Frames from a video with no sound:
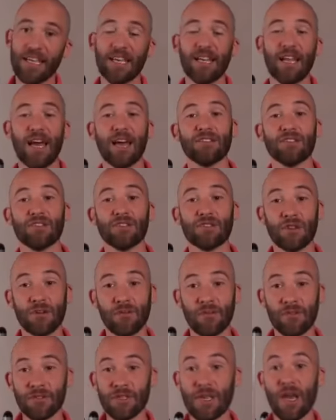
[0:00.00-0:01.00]
DNS
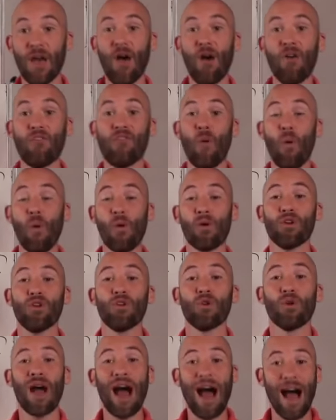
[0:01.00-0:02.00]
servers for
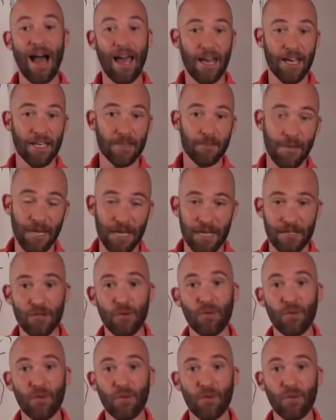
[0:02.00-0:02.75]
your ISP.